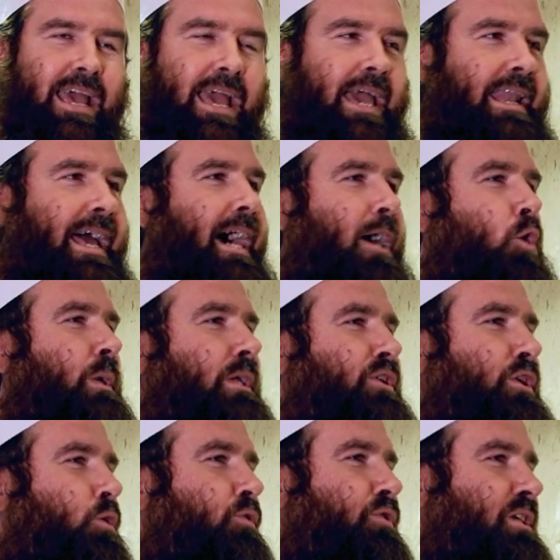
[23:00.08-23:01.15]
And how do we
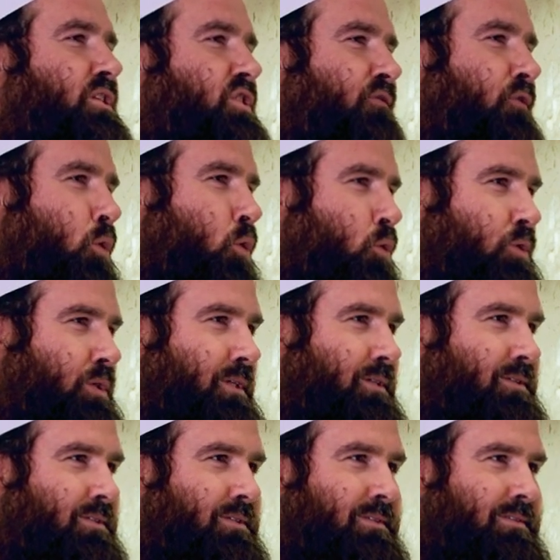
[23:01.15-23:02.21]
deal with these
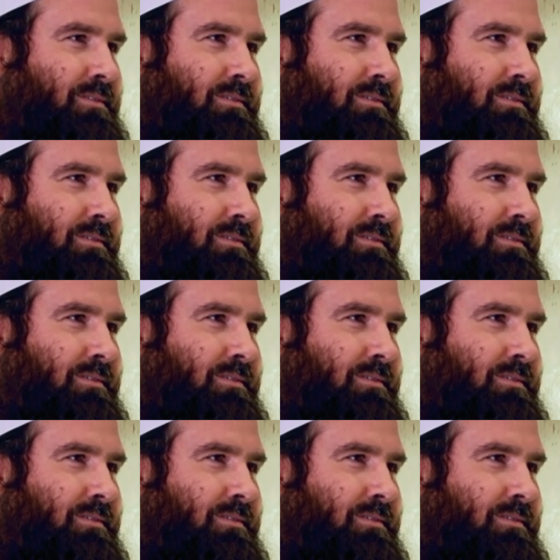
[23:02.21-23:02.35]
difficulties?